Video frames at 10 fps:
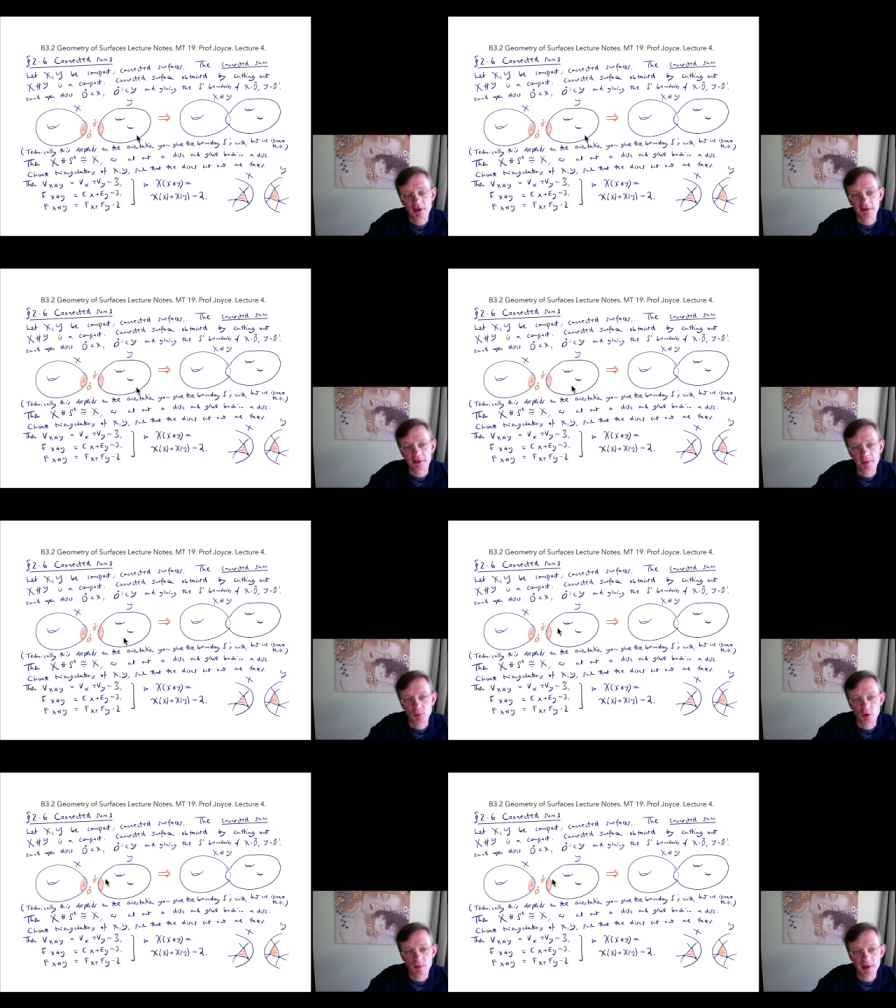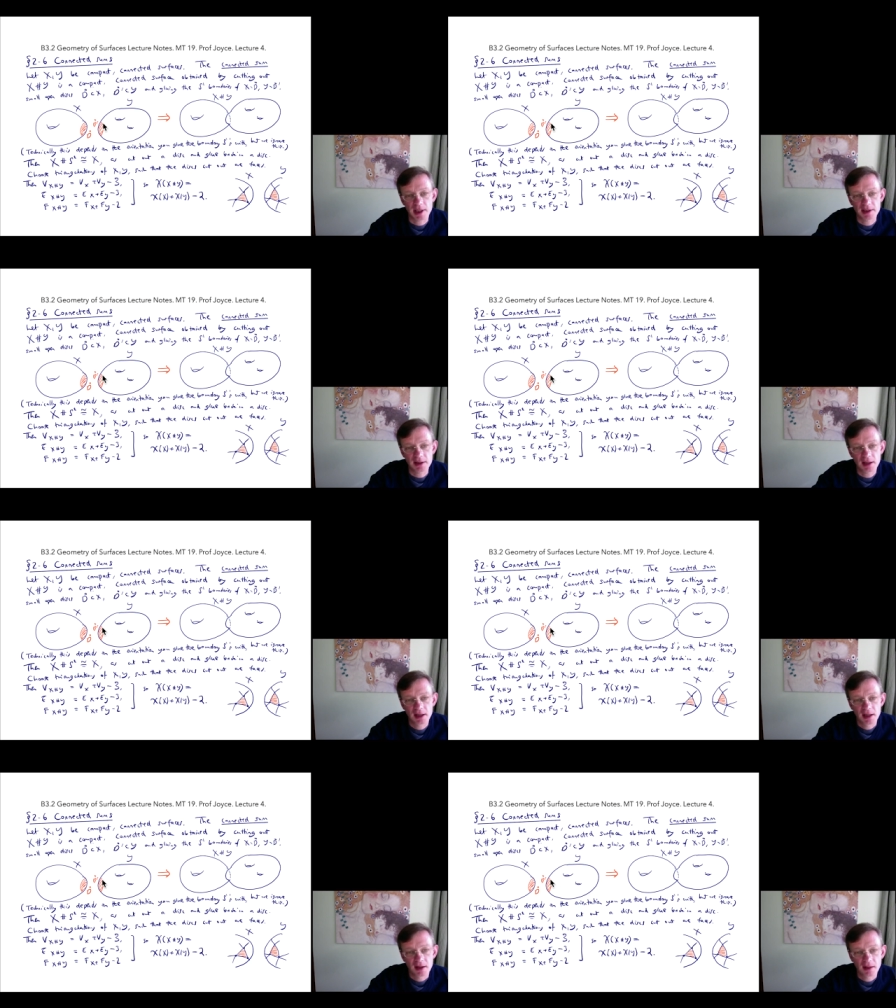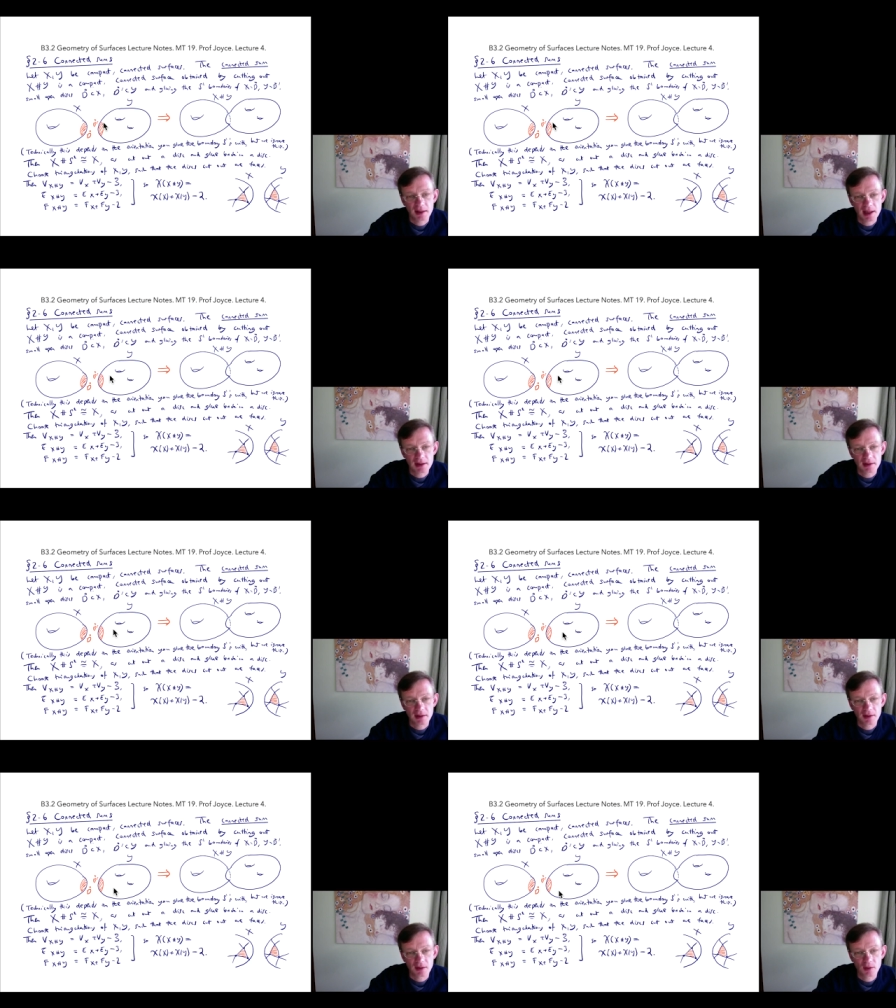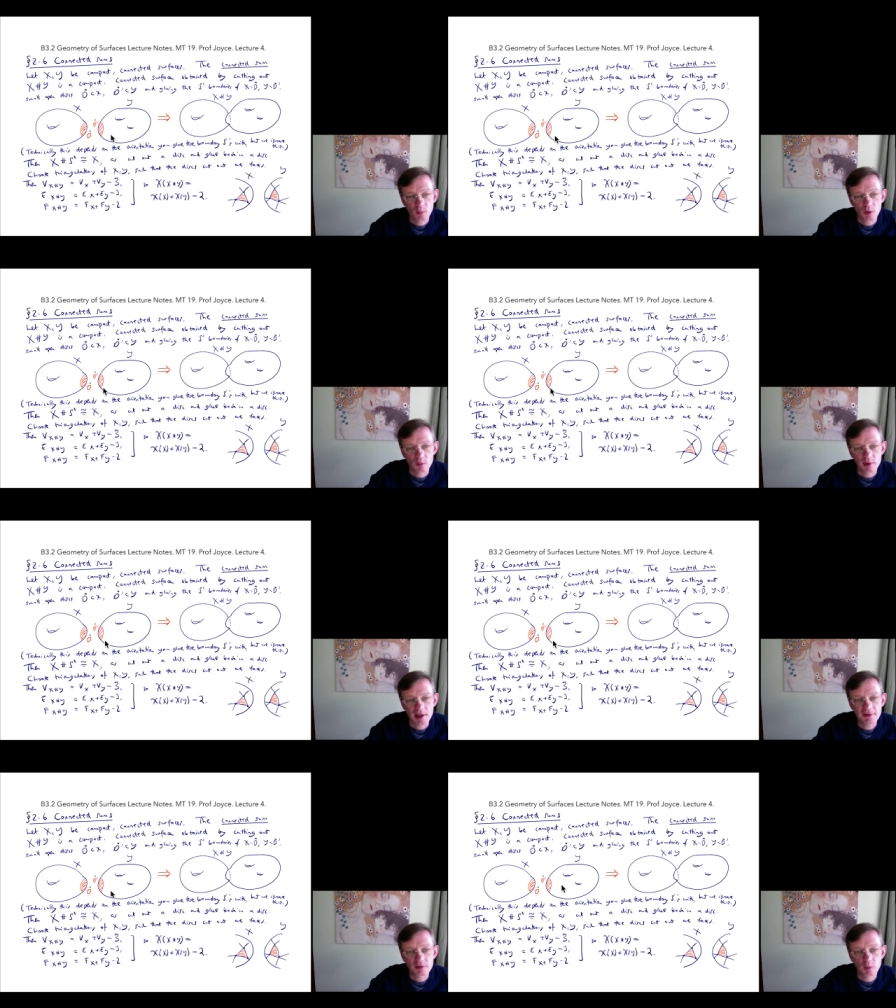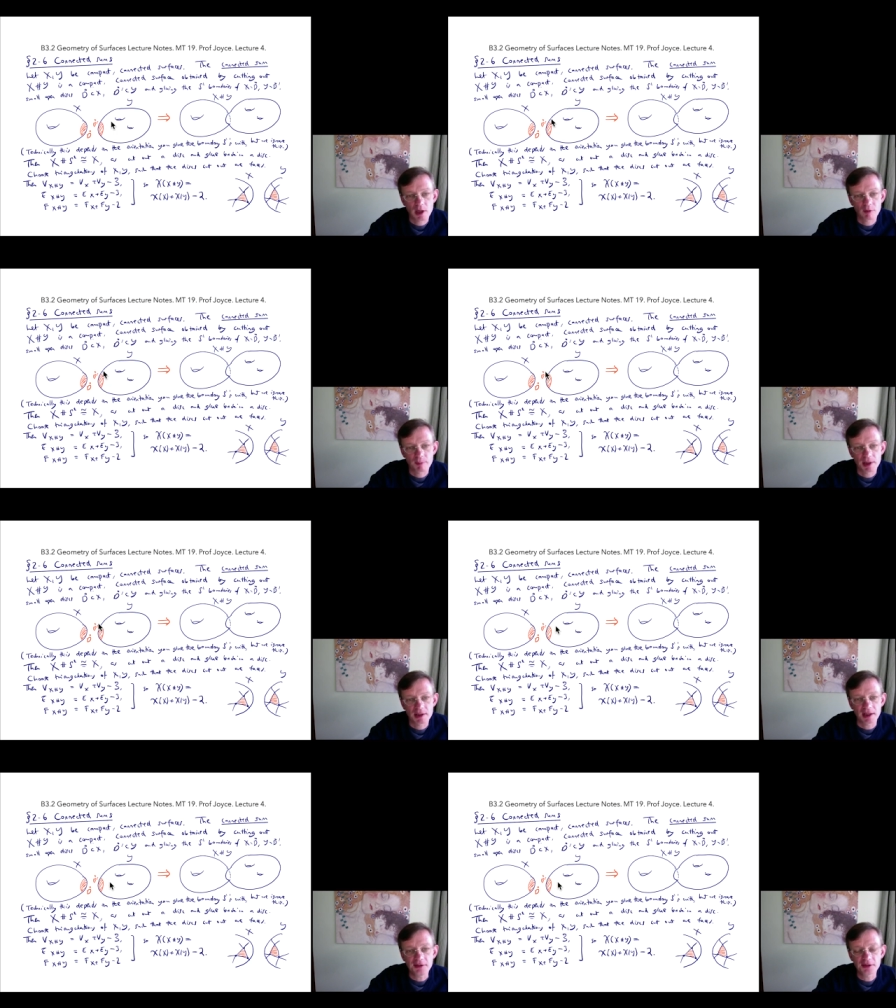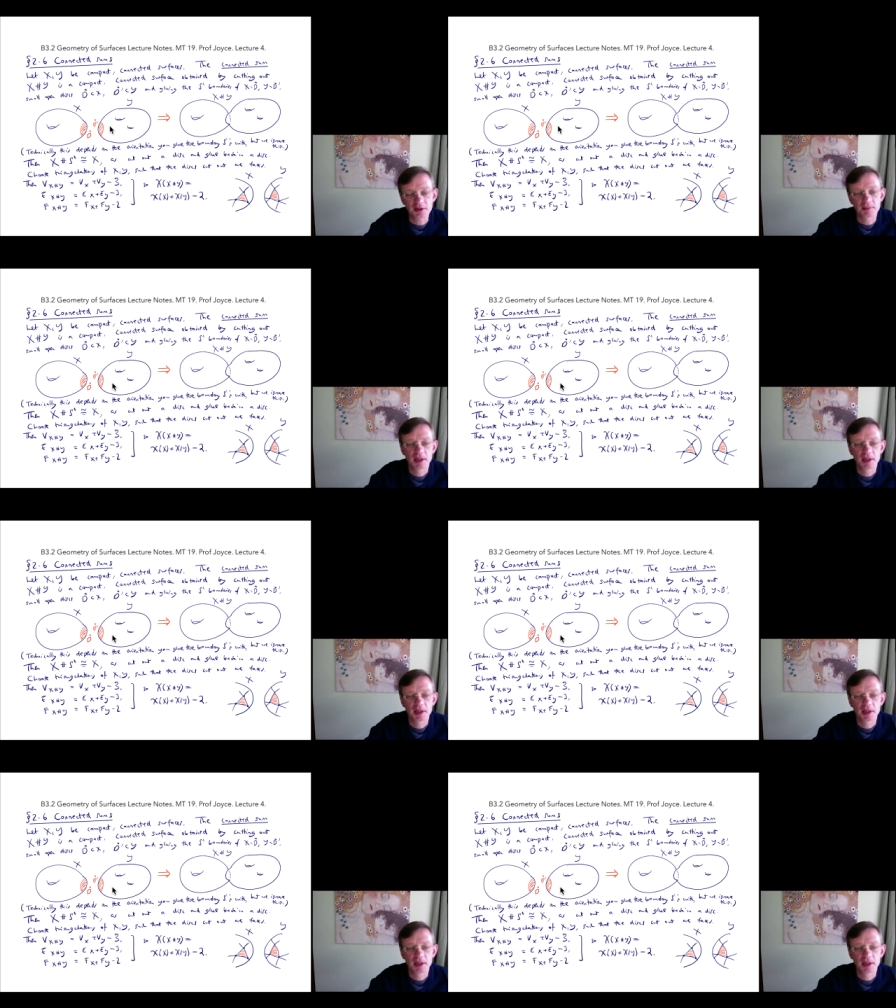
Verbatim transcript: rather than something more complicated, then what would be left of y would be a disk.